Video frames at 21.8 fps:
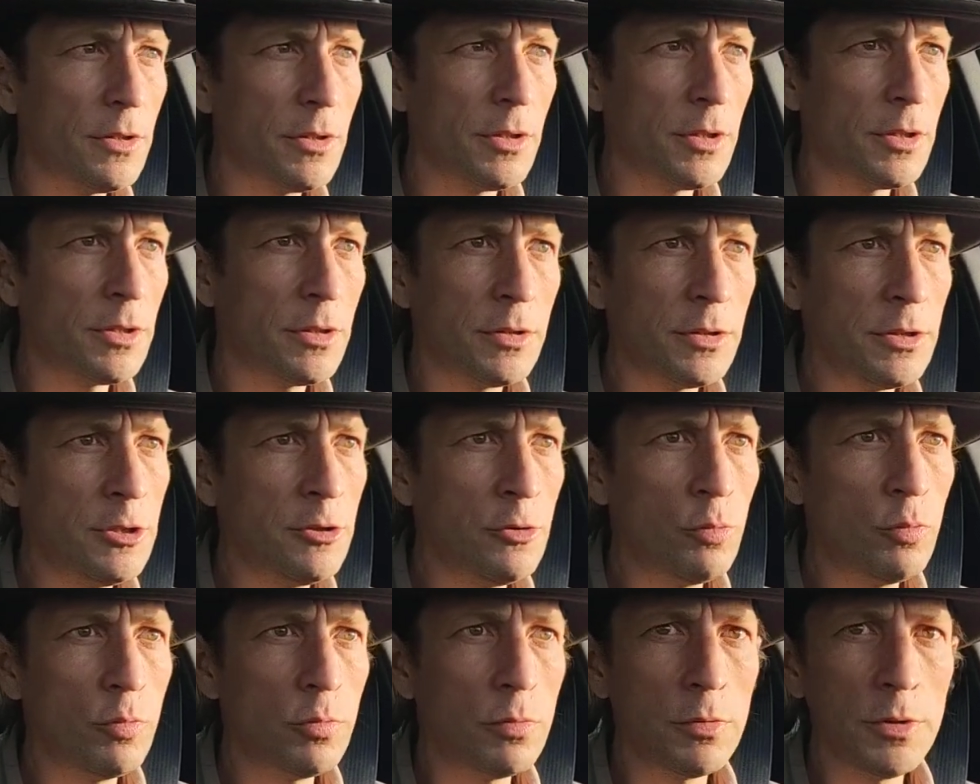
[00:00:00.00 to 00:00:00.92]

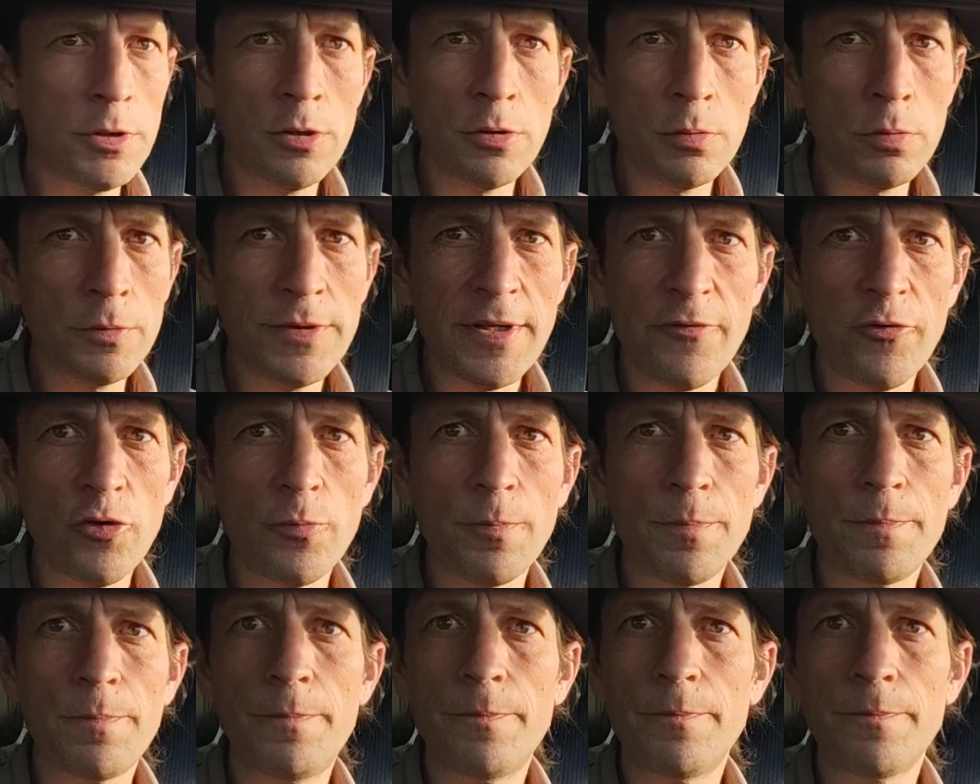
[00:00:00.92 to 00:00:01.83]
You'll never
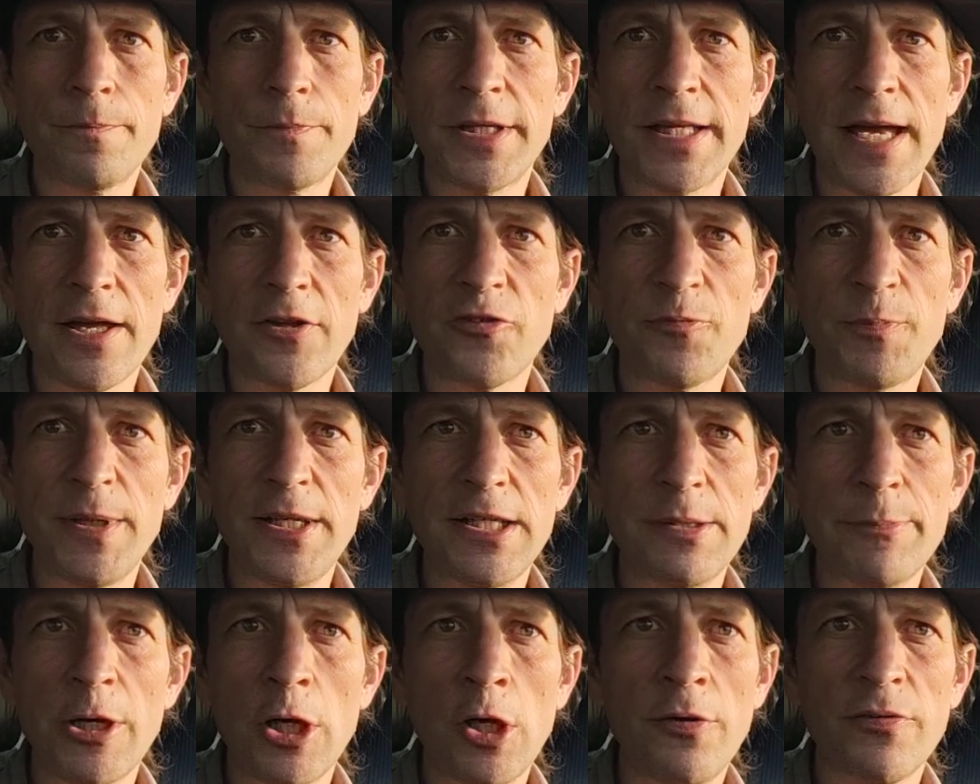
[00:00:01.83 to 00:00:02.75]
get a speed
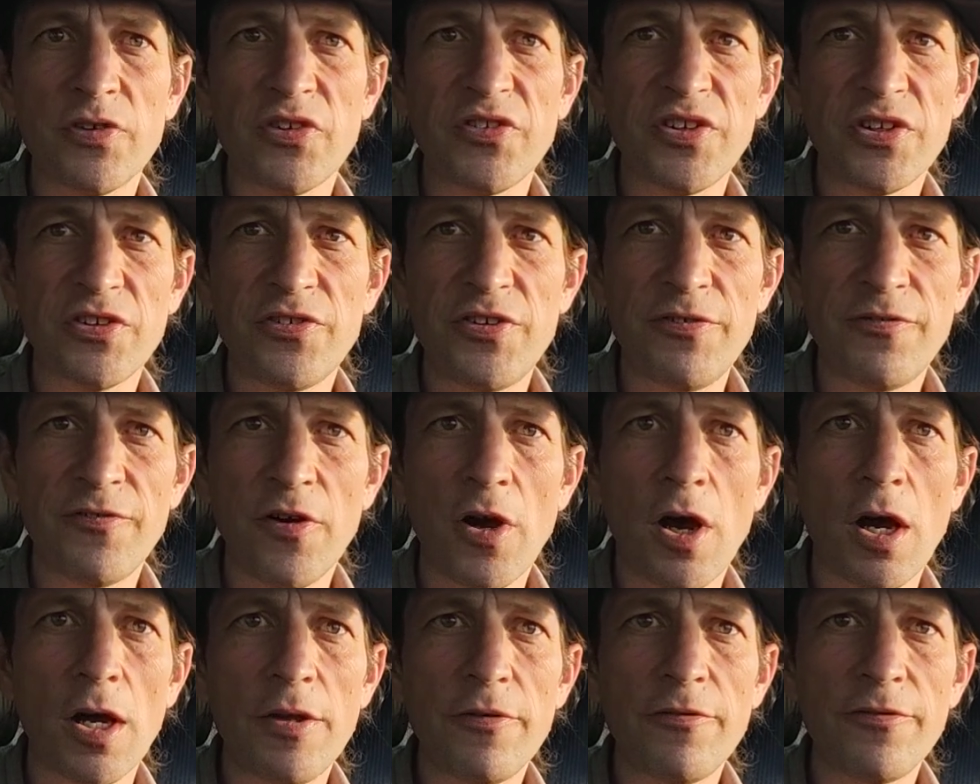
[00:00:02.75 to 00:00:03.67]
limit over
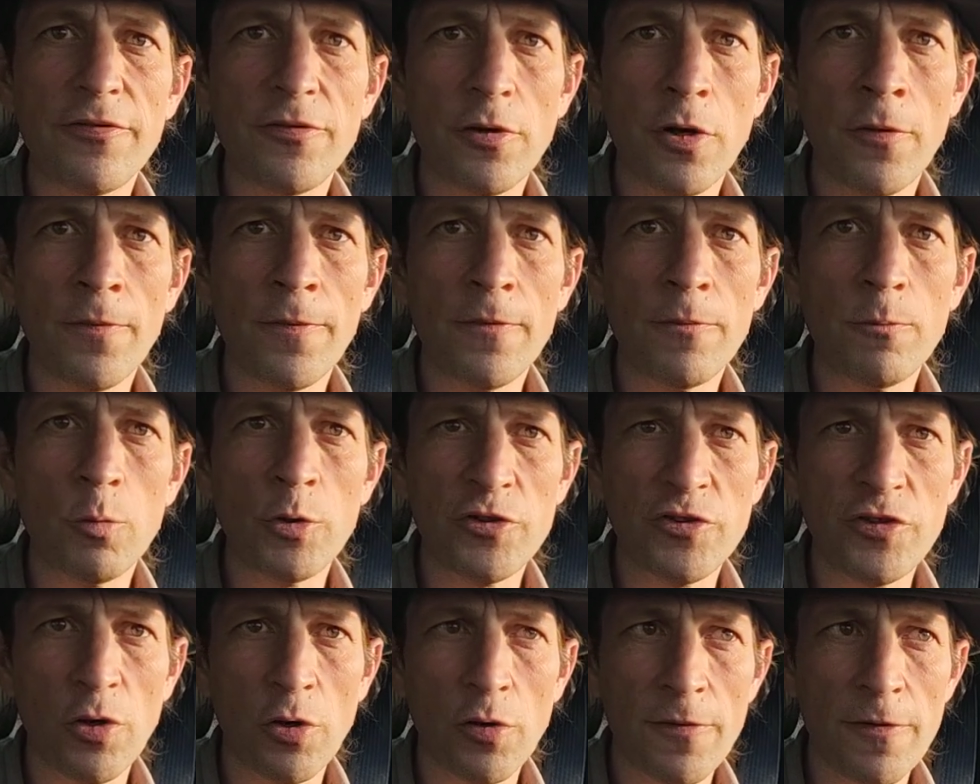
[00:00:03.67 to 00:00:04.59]
65
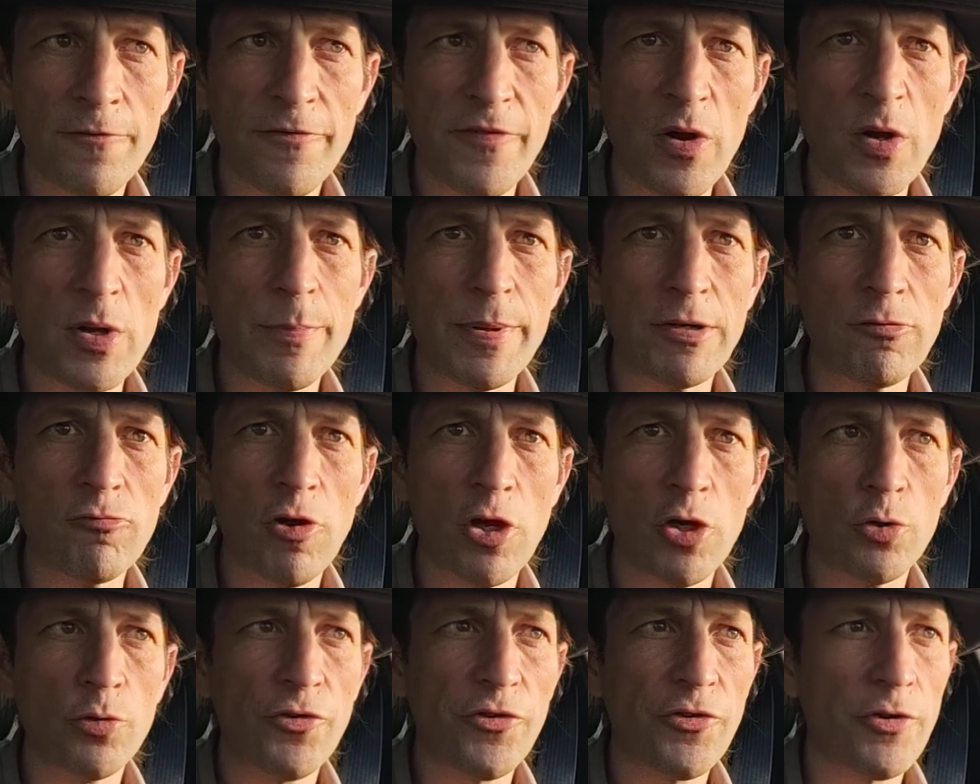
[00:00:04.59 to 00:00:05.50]
which are on the very big
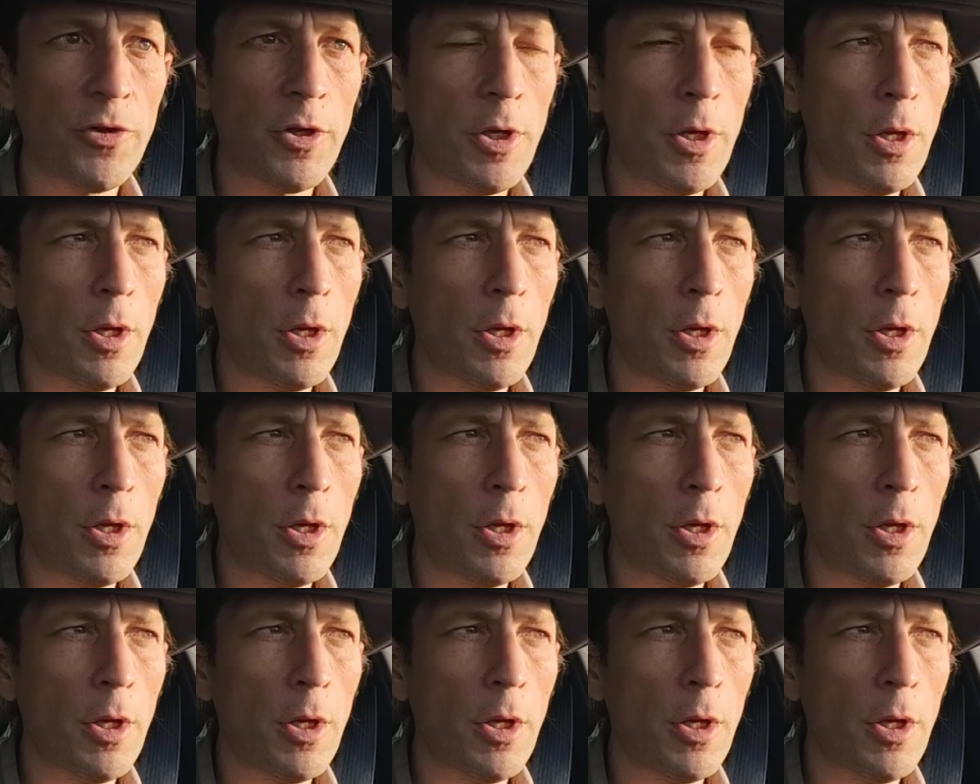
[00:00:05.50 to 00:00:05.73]
roads.